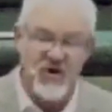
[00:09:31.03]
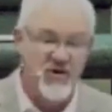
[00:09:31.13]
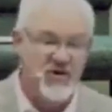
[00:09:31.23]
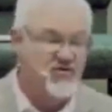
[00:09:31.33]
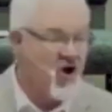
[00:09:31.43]

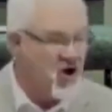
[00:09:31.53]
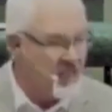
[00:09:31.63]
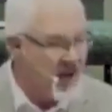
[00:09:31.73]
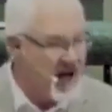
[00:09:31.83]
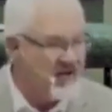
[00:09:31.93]
going to talk
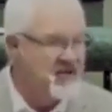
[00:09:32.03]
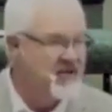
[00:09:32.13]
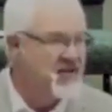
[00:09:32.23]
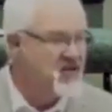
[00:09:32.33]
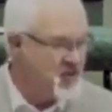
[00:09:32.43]
about
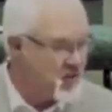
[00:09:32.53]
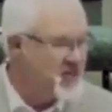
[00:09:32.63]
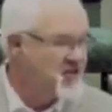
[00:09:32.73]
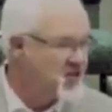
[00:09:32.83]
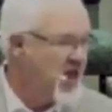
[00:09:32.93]
is going
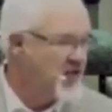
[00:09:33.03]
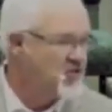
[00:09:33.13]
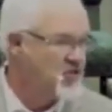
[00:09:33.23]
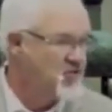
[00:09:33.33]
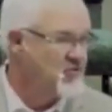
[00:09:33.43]
to
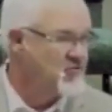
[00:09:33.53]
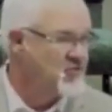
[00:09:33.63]
challenge you.